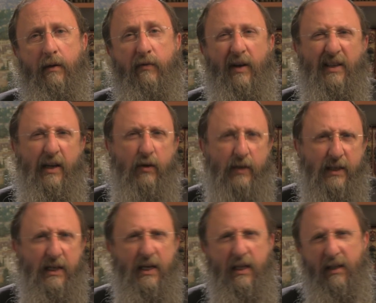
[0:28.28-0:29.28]
In fact, I could
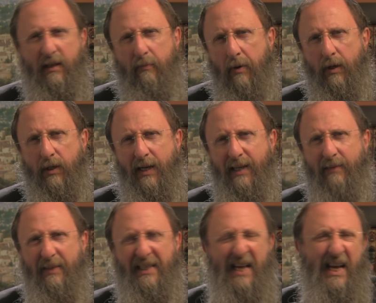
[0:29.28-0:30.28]
say that this Parsha has
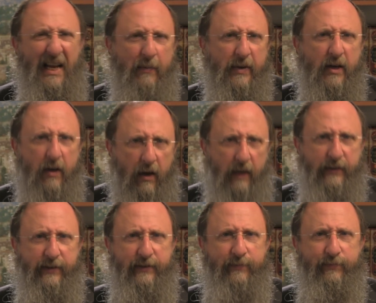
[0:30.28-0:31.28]
me tied up in
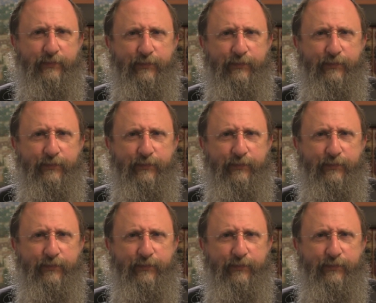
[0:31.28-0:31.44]
knots.